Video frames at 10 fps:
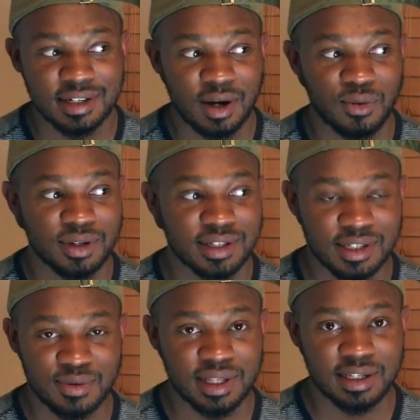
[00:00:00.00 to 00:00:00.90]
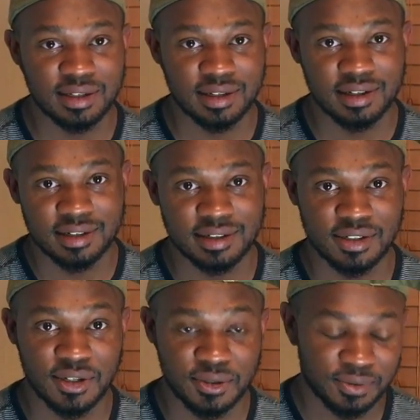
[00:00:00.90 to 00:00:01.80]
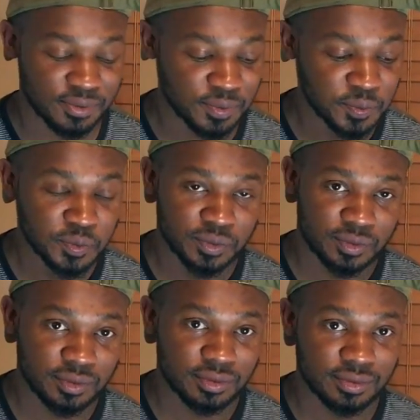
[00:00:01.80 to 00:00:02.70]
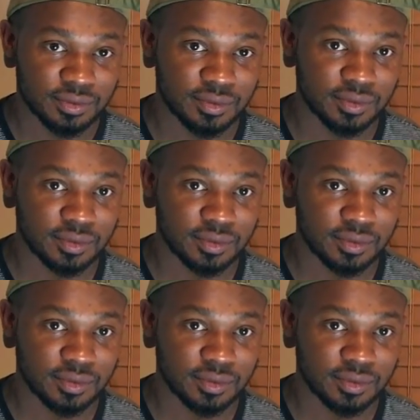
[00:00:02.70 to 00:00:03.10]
I wanted to see what they look like. So